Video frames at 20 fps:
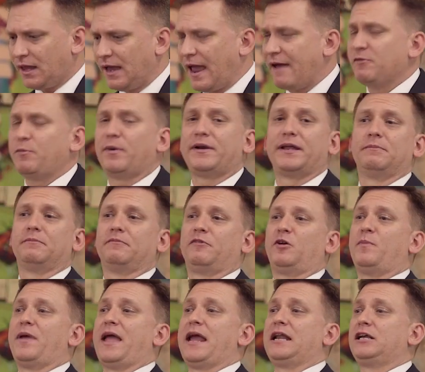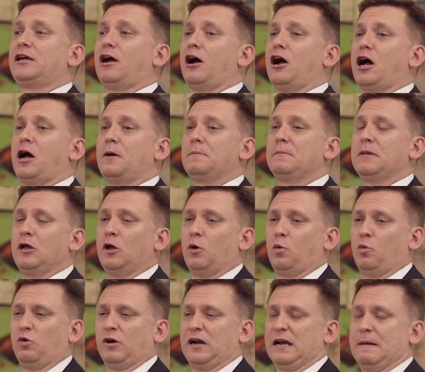everybody, remain calm.
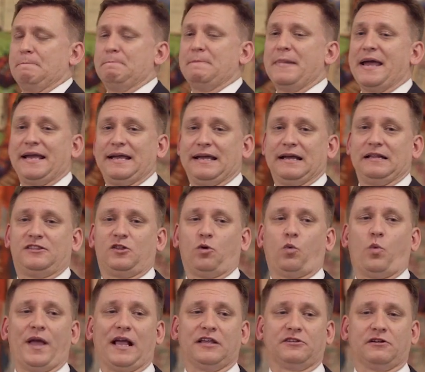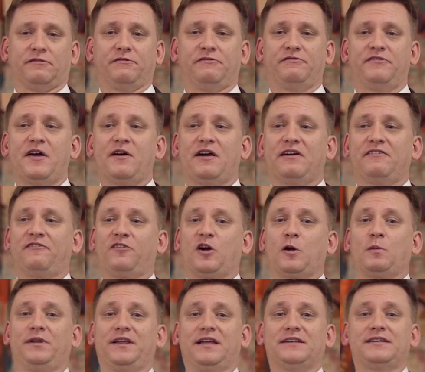We're going to make it. The wings are very
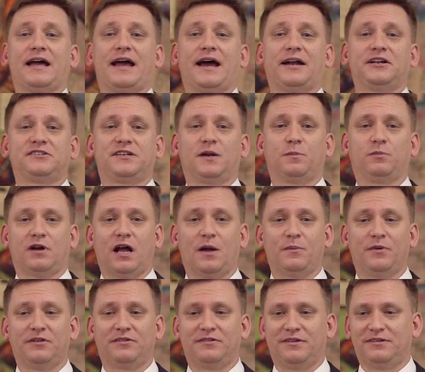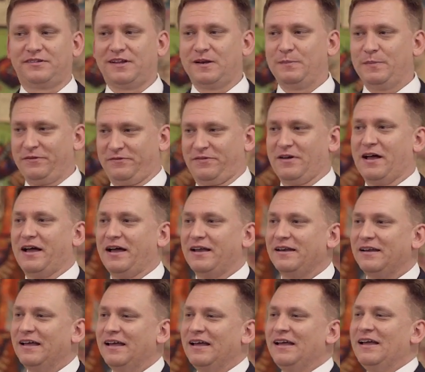firmly attached. I promise it's going to be
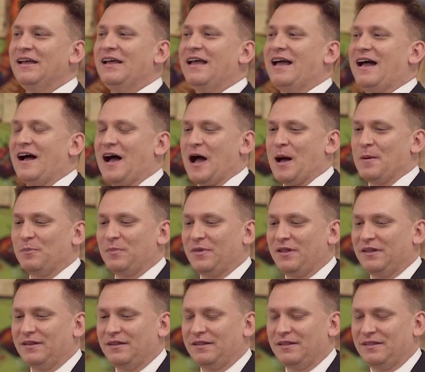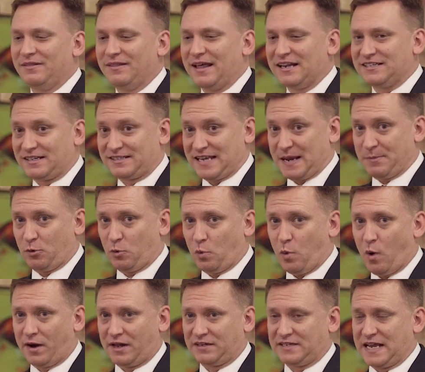fine. That's example
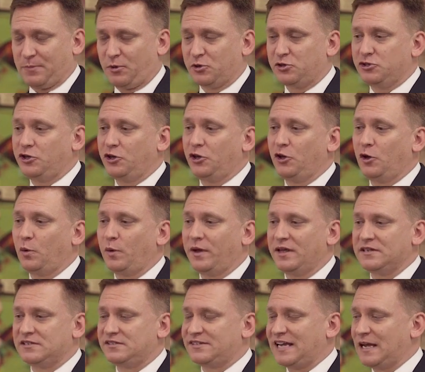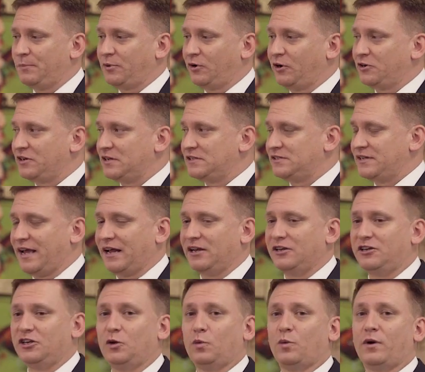1. Example 2 is the same person
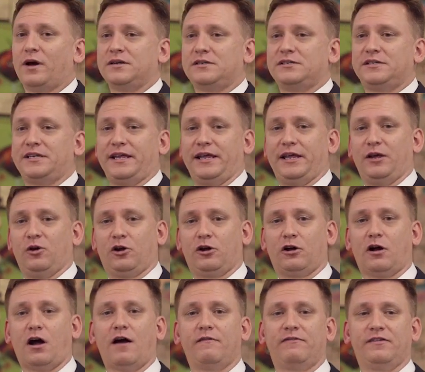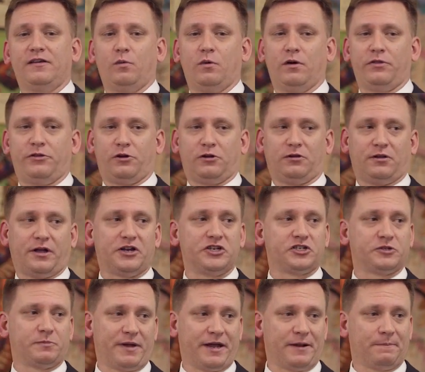saying, do you want tea or coffee with your
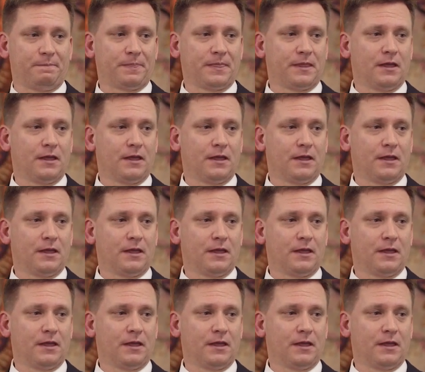lunch, ma'am?